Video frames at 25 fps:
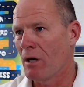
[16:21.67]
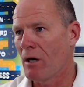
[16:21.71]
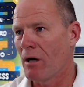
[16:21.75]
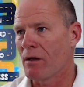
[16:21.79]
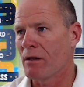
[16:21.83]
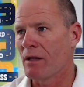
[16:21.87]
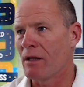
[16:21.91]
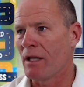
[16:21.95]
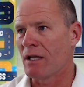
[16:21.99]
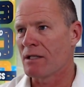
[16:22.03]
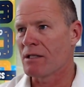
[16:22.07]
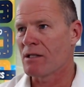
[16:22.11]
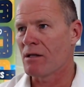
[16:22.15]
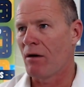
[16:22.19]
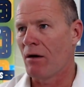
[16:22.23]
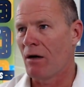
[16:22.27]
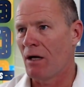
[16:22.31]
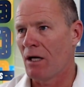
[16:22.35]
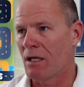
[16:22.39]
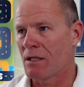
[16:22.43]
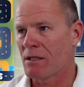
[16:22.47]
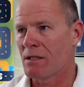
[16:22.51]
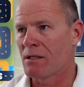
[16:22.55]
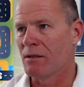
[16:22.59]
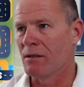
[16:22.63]
that's
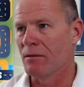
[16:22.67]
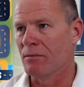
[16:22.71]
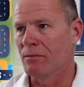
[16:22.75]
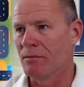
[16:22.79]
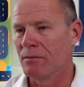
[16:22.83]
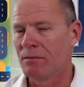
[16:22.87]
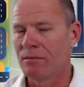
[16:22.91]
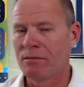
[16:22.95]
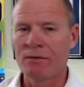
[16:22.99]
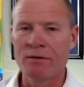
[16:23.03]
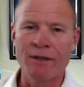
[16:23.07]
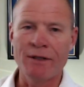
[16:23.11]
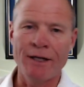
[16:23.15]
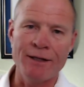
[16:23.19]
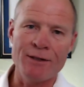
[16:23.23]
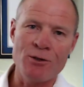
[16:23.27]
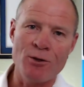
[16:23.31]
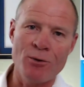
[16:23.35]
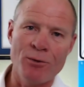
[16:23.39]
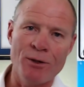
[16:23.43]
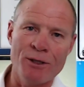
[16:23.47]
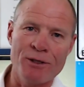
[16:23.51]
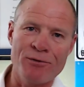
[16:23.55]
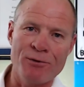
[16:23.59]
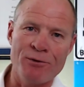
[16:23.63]
awesome. Thanks so
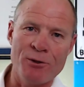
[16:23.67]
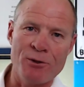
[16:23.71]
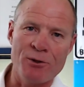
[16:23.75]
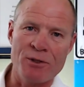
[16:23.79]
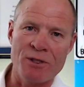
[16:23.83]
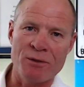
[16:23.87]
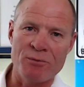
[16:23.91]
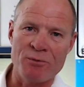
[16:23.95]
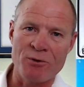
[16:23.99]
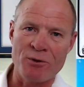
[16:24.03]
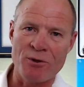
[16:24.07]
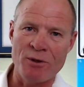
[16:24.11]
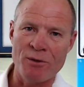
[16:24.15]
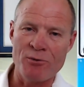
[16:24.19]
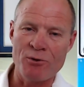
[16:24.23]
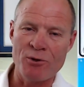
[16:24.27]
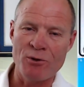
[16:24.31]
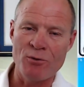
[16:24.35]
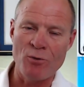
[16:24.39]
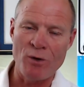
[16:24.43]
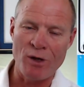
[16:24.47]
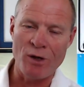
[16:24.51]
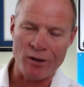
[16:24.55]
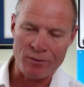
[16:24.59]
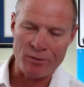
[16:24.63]
much for your subscription.
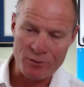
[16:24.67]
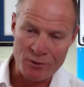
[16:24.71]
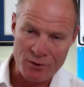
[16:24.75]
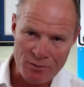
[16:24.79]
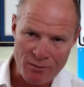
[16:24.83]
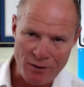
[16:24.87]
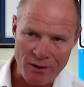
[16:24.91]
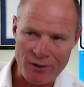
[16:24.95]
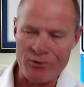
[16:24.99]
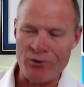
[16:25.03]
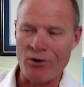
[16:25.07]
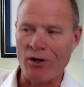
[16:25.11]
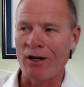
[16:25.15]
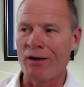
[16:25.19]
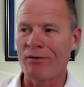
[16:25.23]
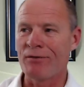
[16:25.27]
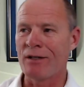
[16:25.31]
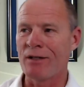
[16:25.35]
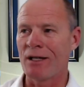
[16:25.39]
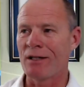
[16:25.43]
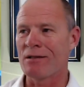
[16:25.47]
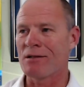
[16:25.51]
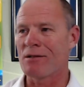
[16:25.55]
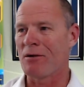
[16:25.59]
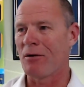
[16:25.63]
Welcome to Smart Drive
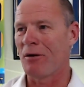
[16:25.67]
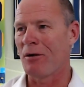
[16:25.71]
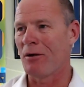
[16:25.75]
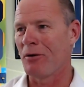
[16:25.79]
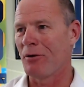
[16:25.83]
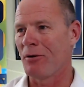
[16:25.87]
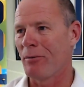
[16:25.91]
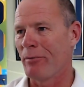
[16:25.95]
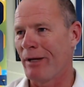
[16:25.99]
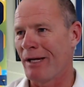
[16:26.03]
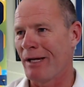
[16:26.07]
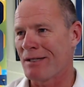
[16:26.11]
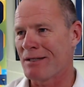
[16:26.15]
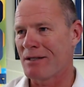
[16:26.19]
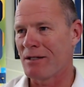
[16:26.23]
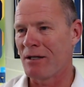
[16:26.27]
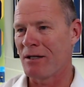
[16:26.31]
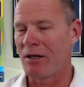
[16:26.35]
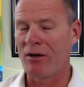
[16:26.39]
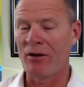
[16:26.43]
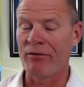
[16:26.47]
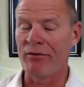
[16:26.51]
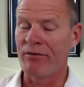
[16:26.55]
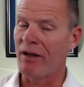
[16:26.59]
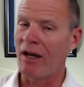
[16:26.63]
Test. All the best there.
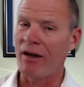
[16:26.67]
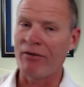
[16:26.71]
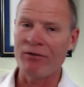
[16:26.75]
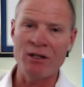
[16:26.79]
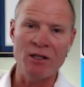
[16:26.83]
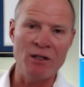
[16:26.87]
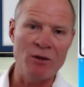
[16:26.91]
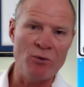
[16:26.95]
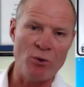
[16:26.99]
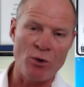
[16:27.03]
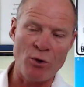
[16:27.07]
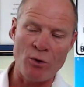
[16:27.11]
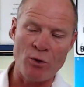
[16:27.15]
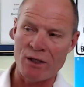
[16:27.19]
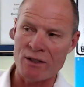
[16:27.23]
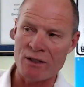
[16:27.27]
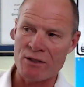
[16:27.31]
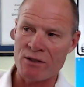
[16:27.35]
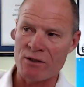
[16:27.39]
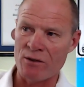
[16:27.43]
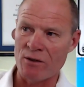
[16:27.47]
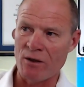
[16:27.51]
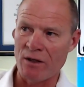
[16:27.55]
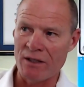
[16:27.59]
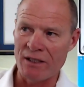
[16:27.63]
And if you have any requests
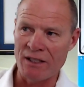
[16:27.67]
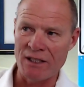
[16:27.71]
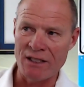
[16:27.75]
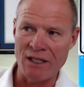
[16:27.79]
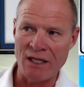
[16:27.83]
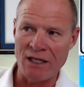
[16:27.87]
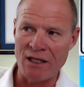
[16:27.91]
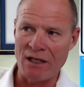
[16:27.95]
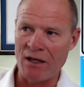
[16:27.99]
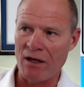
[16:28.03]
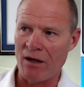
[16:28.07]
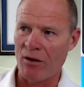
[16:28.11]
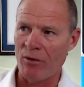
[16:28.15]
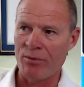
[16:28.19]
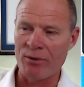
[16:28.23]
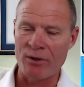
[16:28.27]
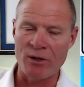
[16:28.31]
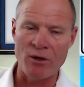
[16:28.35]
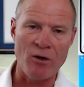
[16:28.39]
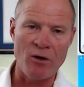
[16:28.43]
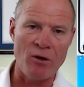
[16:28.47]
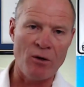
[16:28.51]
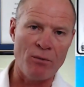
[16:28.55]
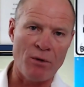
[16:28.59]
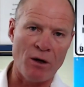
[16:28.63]
or need any help at
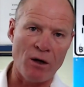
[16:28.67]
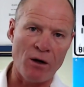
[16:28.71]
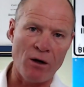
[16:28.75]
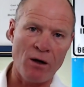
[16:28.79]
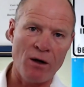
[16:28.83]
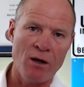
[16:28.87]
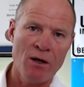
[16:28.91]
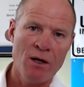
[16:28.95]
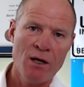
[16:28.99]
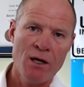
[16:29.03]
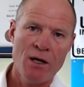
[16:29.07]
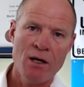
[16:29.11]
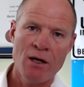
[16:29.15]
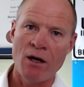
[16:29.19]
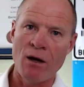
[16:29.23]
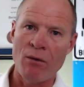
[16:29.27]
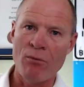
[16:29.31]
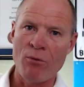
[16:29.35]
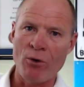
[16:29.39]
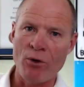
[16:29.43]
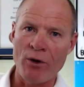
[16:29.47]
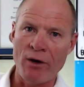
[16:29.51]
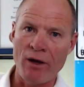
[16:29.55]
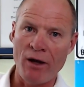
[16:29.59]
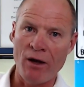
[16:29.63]
all, Mark, I'm
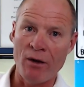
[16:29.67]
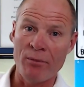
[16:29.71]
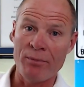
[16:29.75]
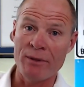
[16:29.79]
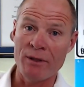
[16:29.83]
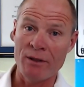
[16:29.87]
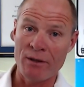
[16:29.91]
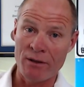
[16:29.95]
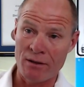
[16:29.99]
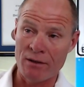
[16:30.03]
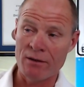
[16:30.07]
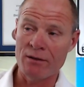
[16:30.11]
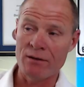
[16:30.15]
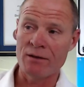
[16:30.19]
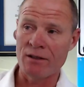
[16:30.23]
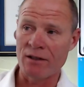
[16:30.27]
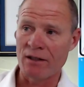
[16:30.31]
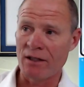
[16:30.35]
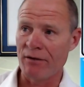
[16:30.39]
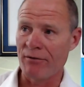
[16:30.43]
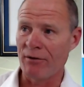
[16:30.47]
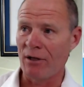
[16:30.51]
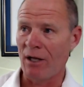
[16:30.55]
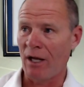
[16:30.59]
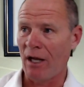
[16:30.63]
more than happy to
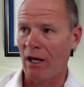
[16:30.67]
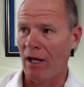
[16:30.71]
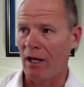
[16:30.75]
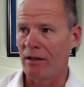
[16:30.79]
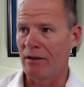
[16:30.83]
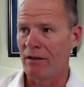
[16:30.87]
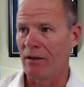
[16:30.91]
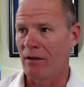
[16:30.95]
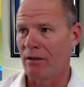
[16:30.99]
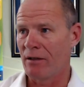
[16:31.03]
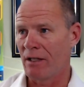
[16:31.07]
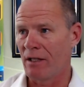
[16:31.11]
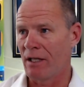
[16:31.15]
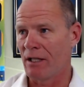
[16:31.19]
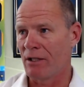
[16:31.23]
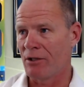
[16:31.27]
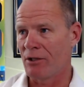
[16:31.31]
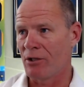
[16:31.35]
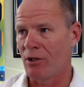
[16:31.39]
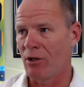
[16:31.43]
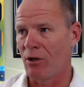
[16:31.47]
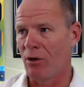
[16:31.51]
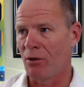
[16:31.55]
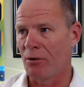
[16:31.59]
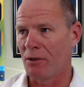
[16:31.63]
give you a hand there to get you
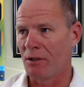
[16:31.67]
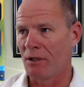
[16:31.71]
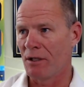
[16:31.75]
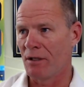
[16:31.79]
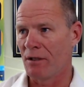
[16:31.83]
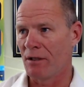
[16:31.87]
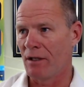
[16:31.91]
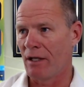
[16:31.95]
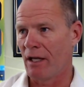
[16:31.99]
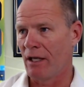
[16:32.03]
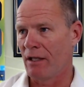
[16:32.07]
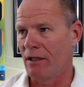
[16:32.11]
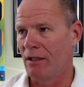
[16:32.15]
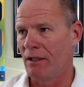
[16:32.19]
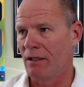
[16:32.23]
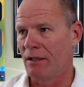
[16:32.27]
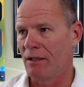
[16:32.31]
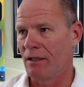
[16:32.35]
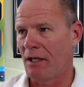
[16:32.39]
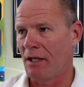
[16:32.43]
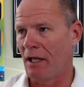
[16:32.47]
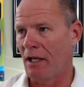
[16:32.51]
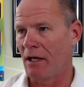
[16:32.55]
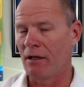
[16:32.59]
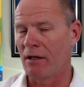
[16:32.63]
going here again in
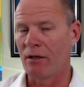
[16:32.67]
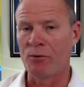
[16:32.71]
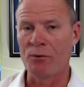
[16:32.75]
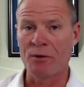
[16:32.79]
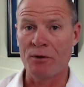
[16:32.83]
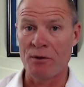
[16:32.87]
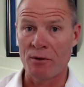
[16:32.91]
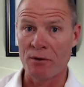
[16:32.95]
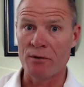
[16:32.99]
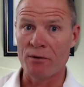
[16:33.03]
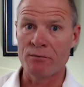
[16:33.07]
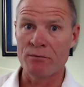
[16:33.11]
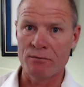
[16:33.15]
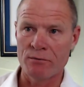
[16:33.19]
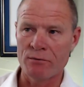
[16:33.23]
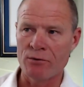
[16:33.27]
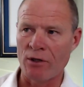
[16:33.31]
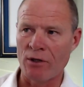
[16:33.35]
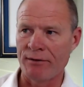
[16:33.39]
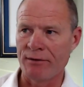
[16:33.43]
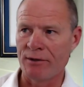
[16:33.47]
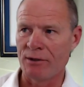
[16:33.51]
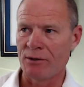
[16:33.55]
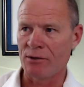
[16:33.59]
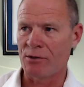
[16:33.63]
Canada with your
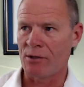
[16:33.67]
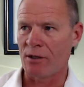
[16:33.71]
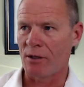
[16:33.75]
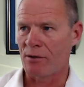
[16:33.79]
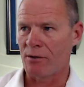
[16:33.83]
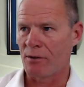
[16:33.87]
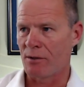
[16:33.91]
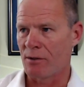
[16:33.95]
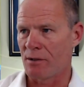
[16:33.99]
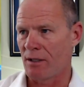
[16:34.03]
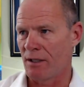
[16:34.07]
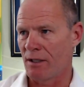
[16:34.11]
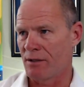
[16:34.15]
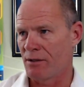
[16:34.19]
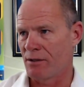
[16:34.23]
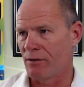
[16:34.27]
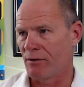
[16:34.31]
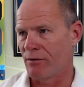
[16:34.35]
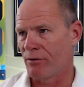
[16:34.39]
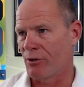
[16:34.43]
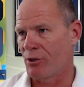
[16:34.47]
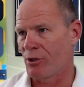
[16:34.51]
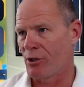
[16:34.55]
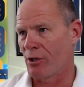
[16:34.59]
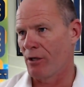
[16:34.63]
driving instructor's license
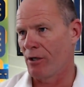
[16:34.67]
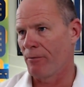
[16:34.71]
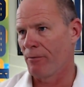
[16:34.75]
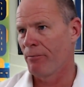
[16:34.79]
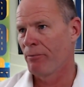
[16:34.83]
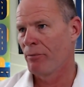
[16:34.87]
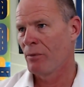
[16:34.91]
for sure.